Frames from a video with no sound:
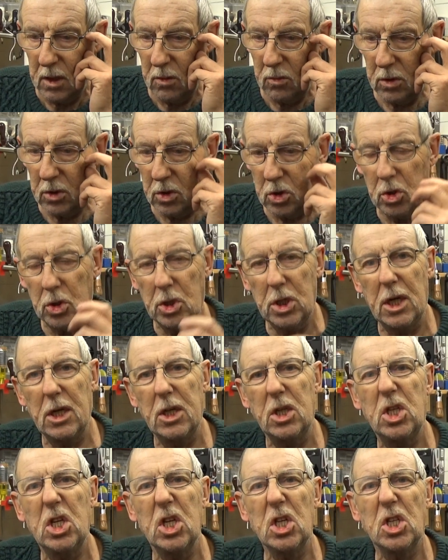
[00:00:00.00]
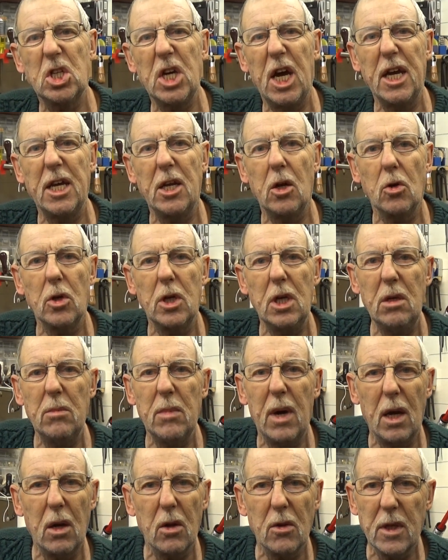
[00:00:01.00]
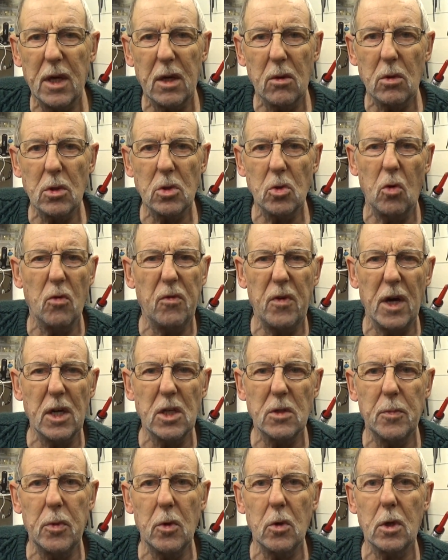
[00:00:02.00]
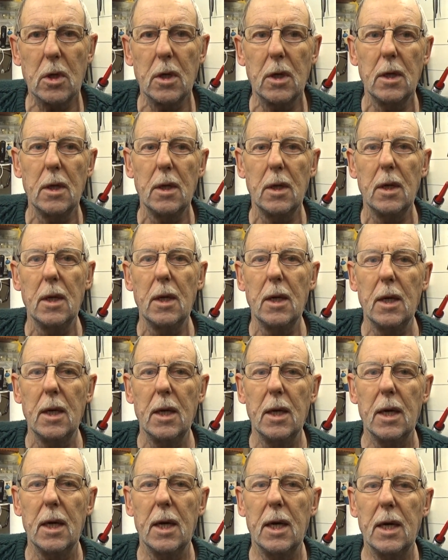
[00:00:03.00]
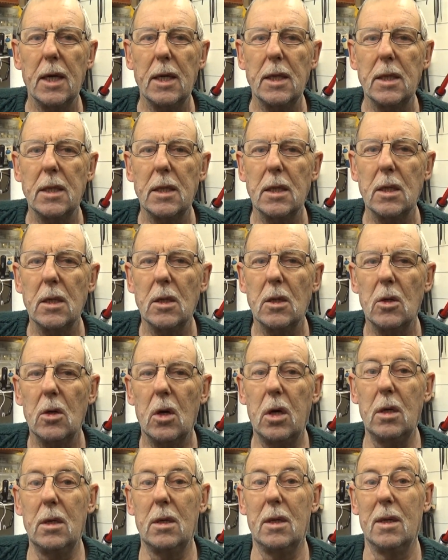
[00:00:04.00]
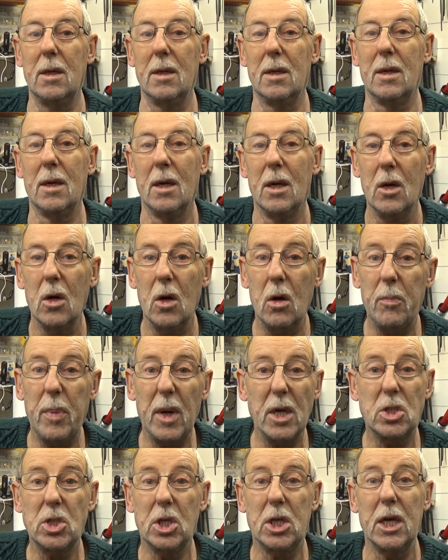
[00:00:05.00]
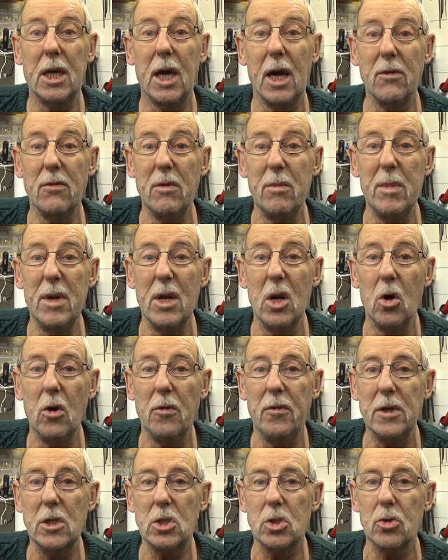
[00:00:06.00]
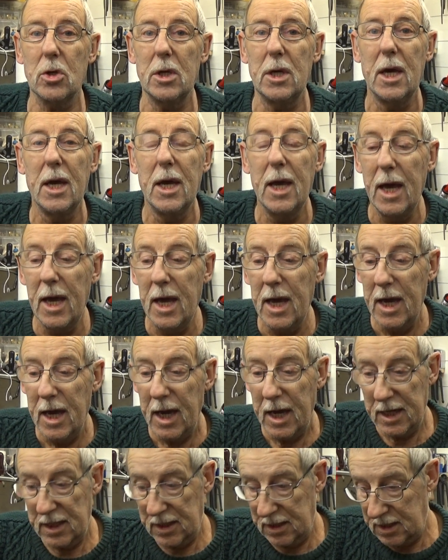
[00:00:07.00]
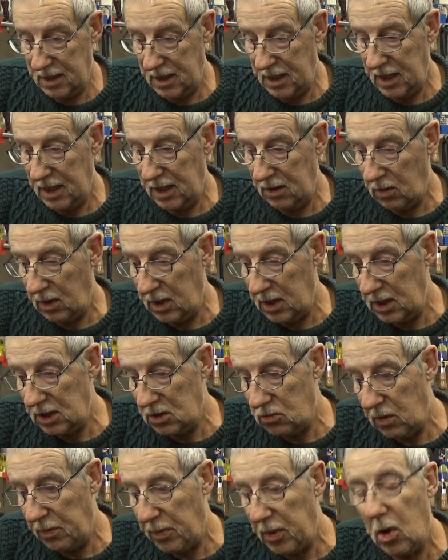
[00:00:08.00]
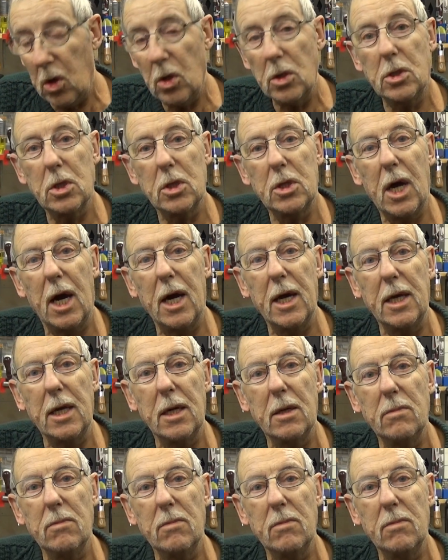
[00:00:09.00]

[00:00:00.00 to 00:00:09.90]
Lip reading: we were just generally chit-chatting on email, I think it was, or Facebook, and I basically gave him my life history, and anyway, he's replied today.